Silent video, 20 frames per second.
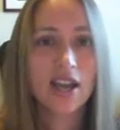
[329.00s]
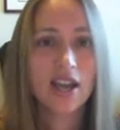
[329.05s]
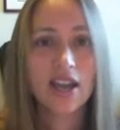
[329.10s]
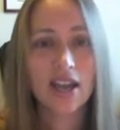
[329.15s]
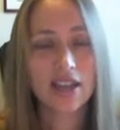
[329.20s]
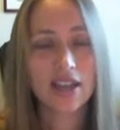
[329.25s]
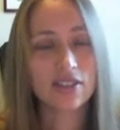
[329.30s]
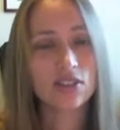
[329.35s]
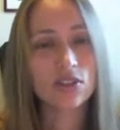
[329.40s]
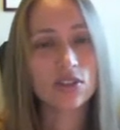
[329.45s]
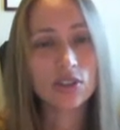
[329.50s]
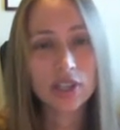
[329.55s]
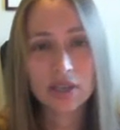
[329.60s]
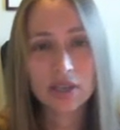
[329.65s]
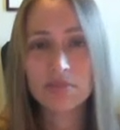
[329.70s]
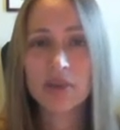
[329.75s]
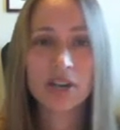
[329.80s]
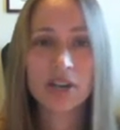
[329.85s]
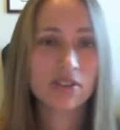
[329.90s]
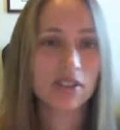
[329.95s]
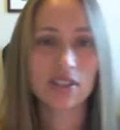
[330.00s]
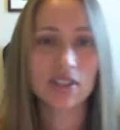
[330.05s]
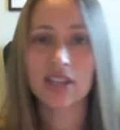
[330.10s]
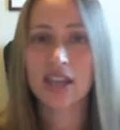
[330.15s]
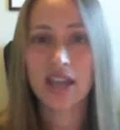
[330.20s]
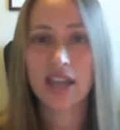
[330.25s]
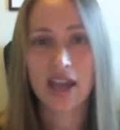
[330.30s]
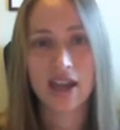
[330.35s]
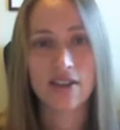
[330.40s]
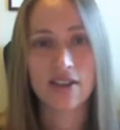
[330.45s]
and looking better than they
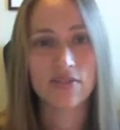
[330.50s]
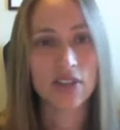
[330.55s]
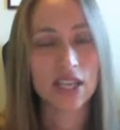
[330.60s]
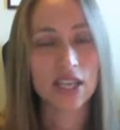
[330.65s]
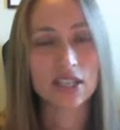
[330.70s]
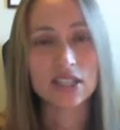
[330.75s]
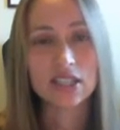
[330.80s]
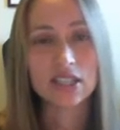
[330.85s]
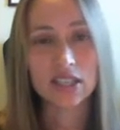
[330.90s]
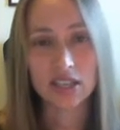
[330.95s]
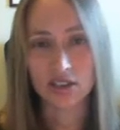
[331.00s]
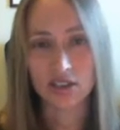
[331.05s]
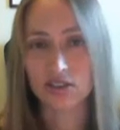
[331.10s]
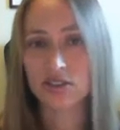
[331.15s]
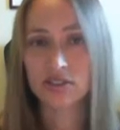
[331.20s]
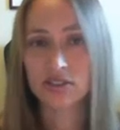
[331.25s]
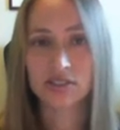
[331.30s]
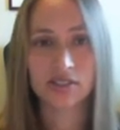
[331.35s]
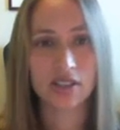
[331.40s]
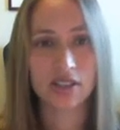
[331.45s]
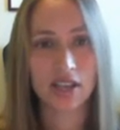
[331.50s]
have in years.